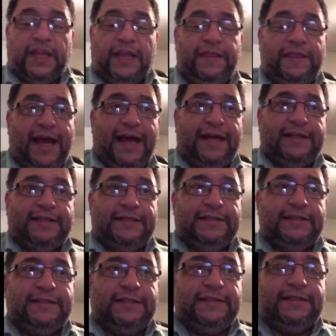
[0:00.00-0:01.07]

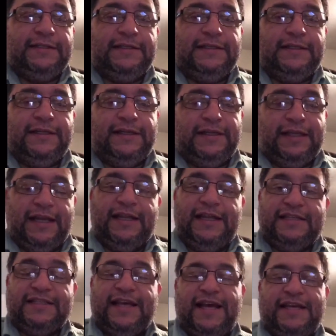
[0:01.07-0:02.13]
that in
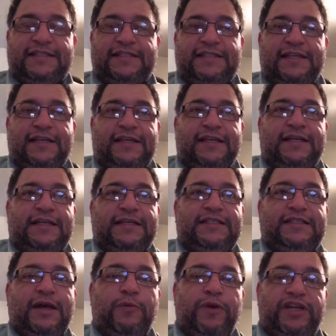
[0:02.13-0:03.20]
this case,
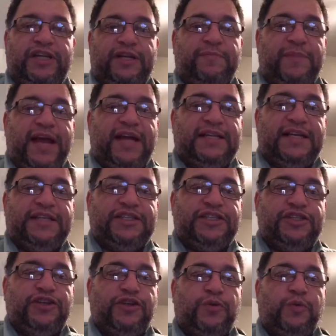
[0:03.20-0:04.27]
someone didn't pay
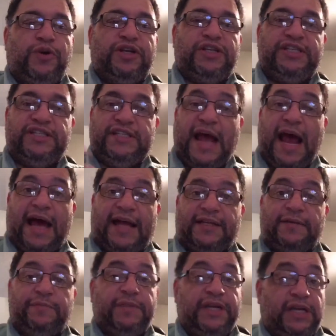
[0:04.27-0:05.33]
attention to the word
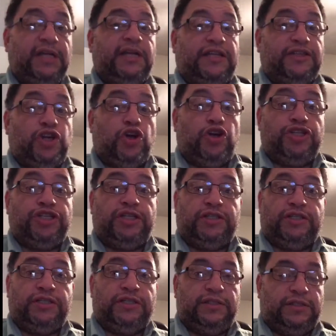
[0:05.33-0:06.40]
stat, meaning it's
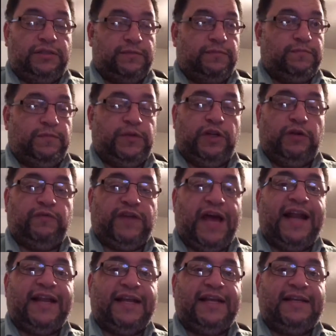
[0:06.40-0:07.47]
urgent, it's, you know,
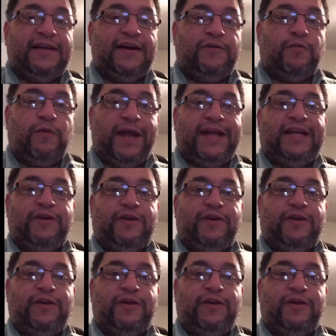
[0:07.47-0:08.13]
got to get done right